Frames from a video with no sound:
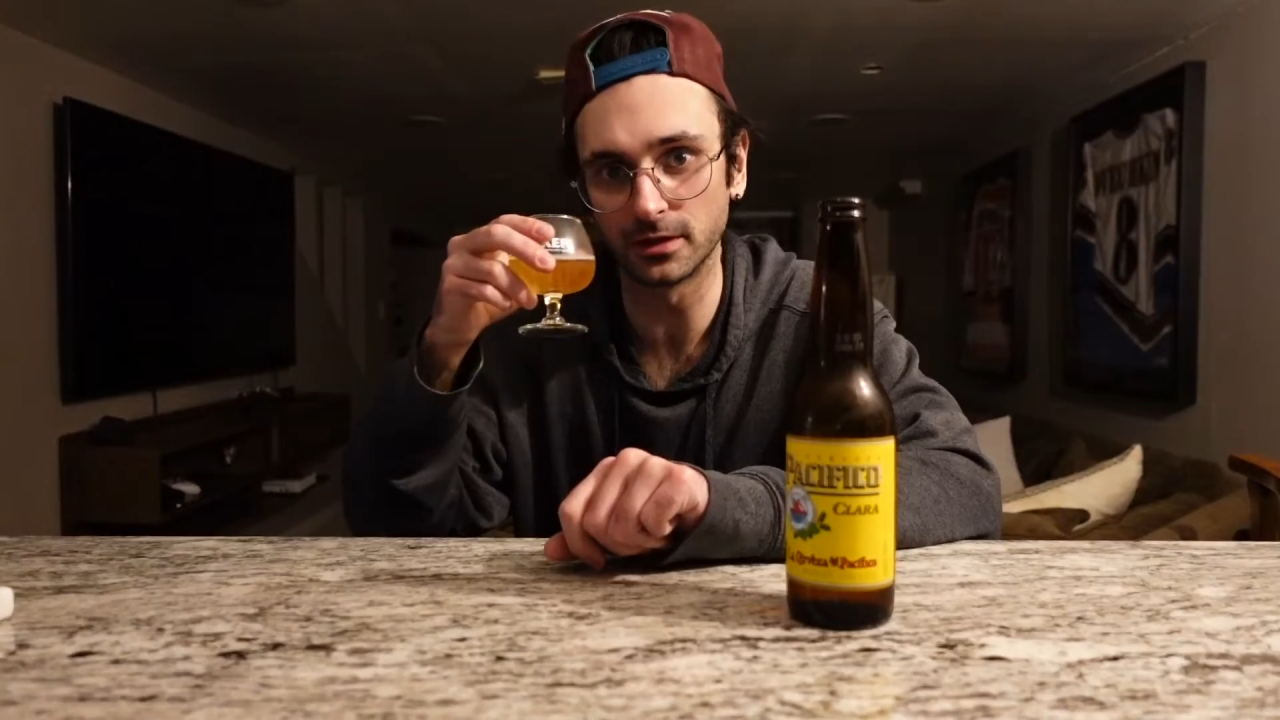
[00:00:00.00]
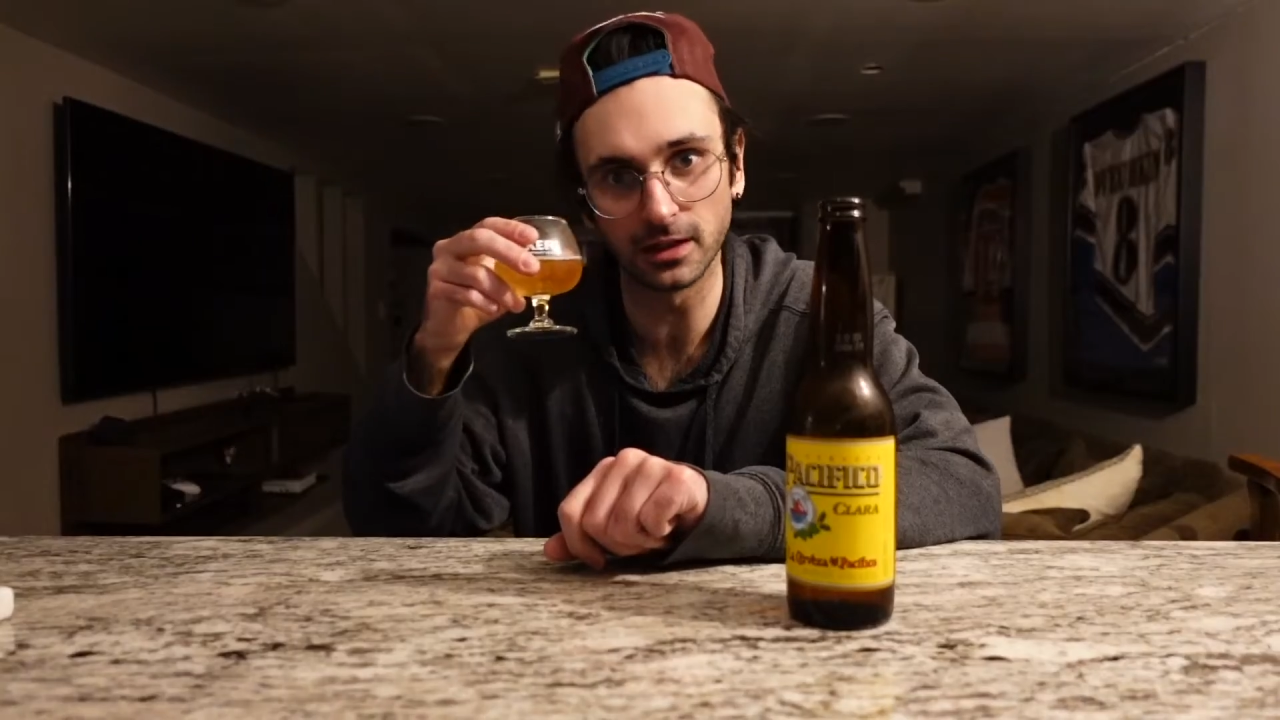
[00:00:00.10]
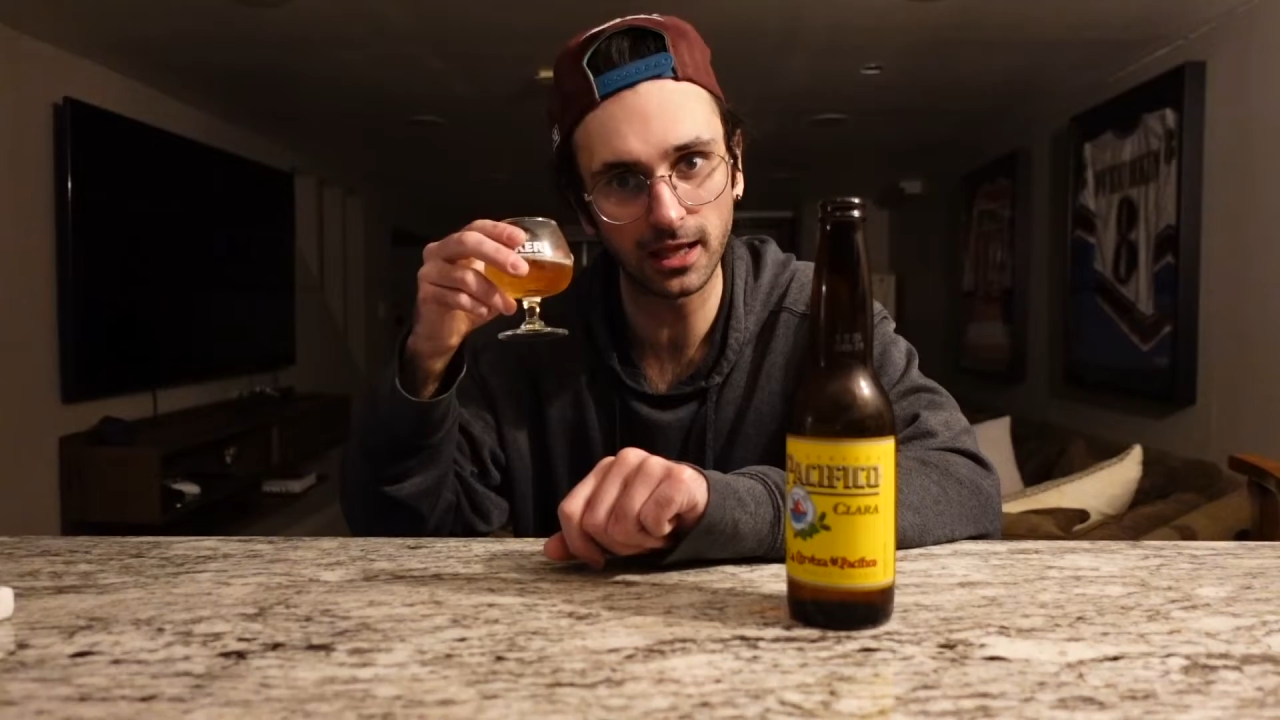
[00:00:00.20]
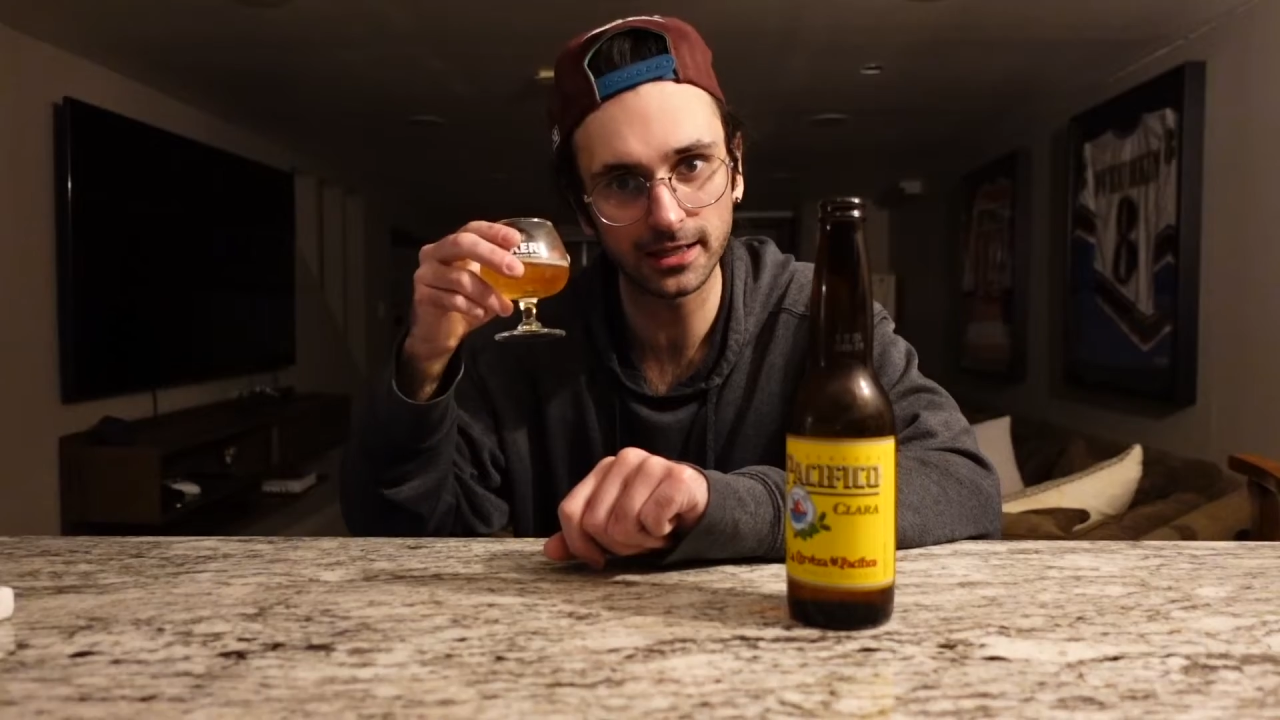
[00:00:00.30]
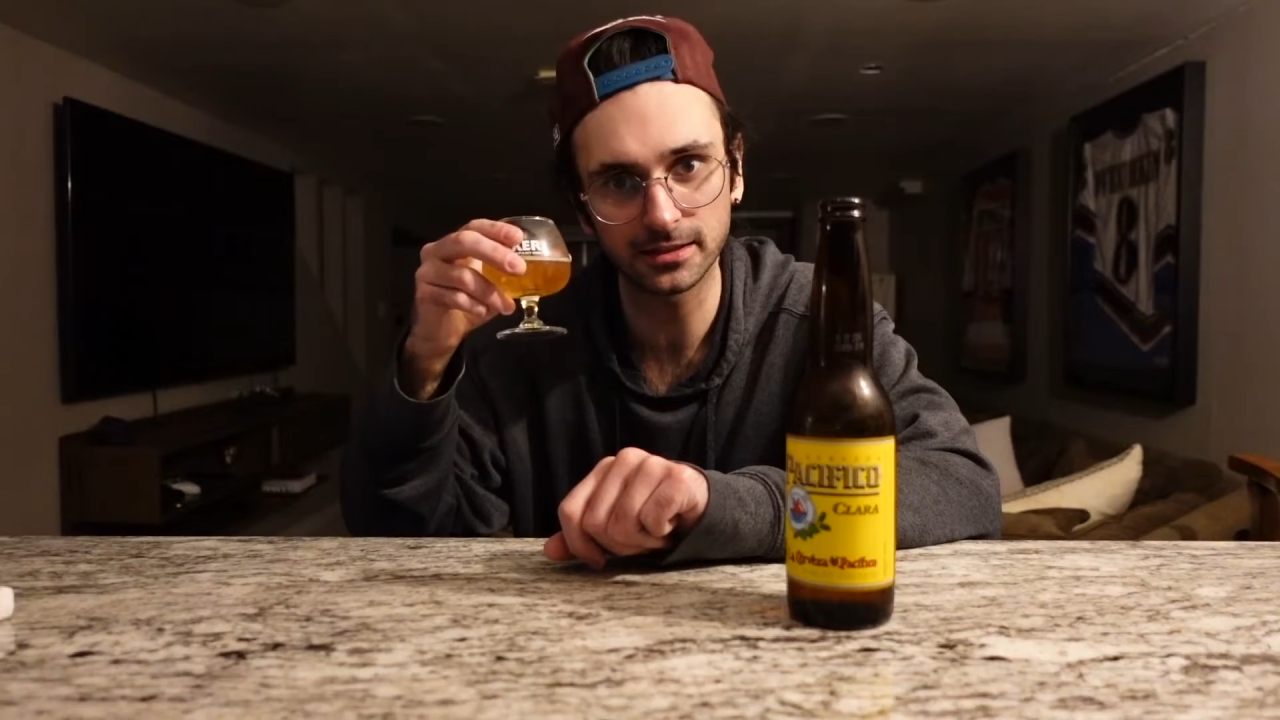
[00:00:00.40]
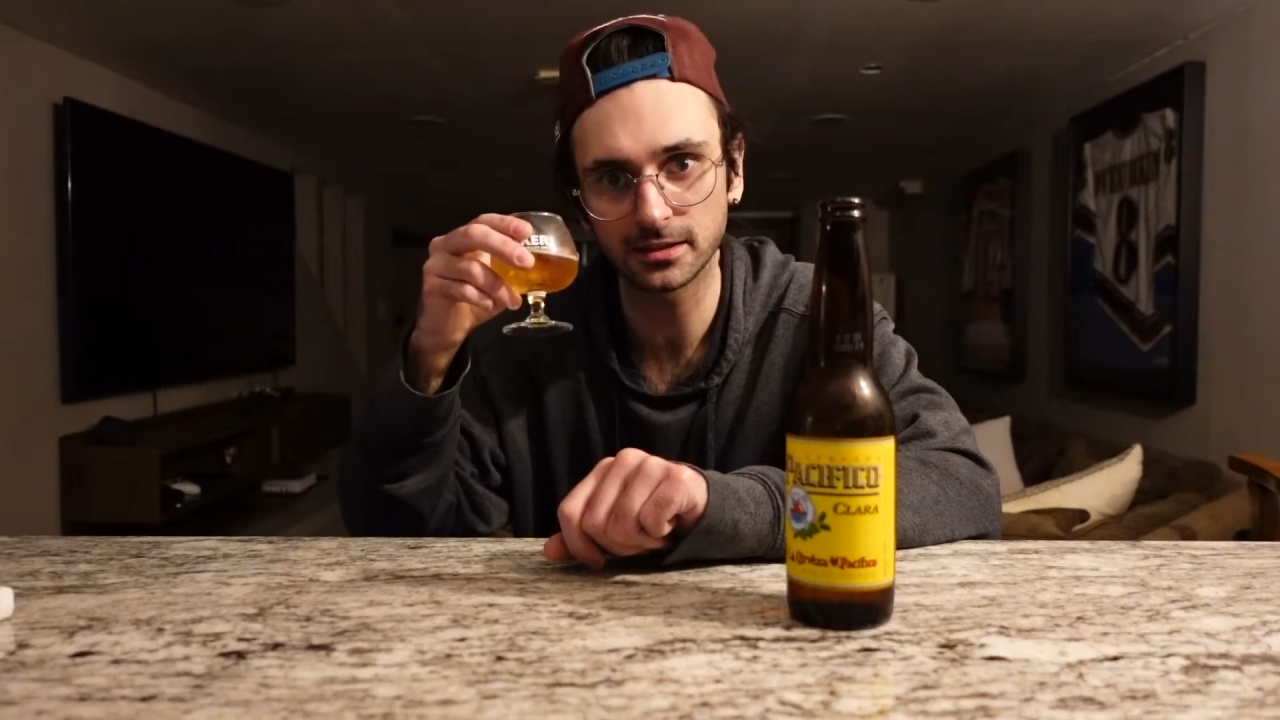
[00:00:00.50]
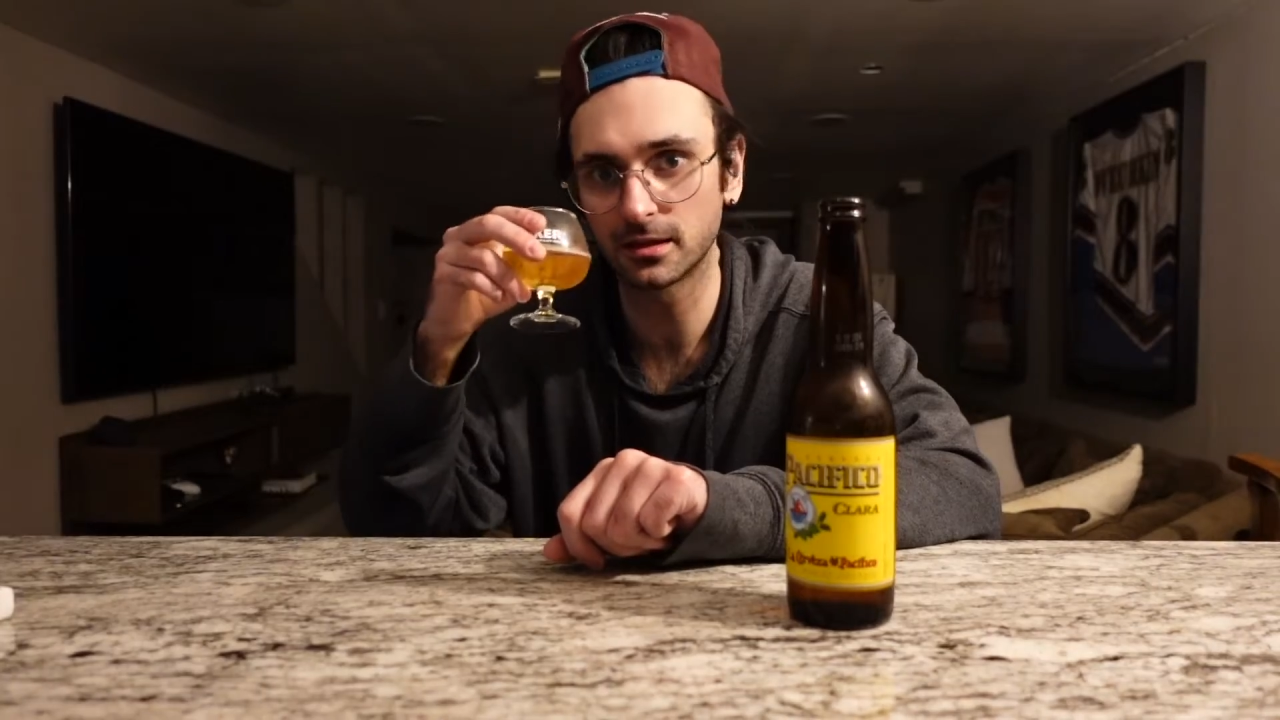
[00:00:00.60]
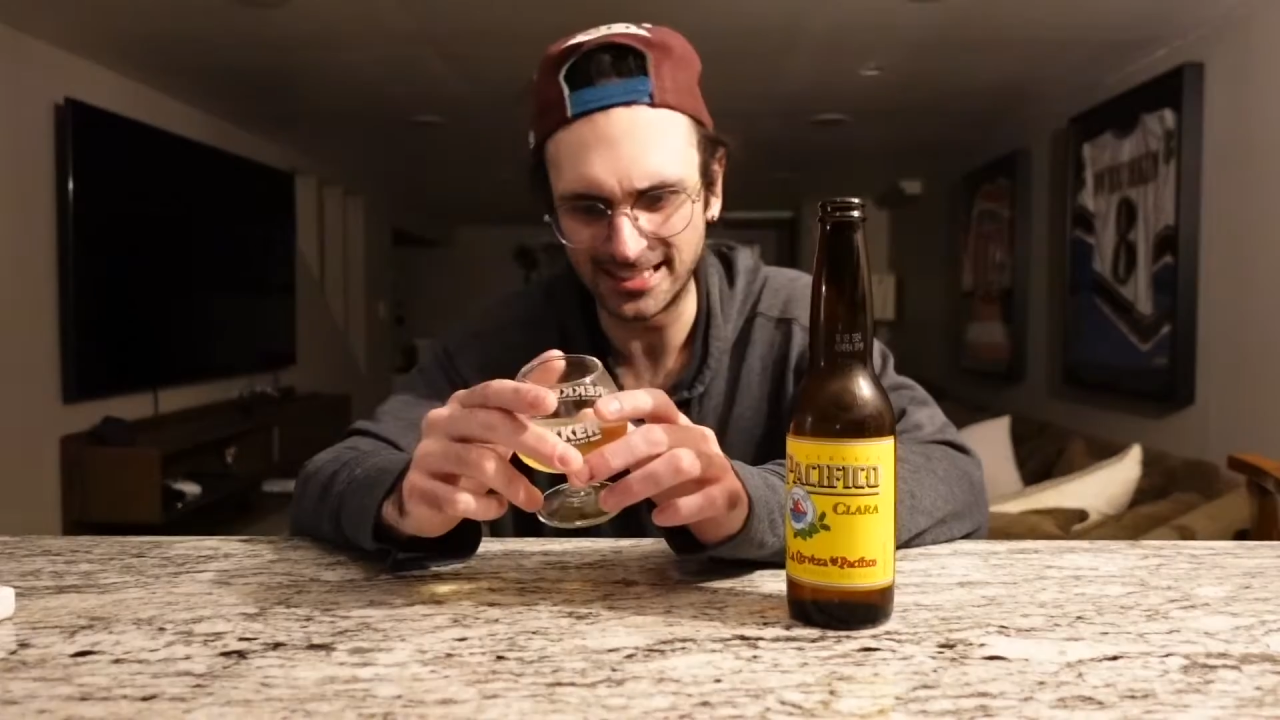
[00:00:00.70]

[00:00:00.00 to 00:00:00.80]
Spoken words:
light,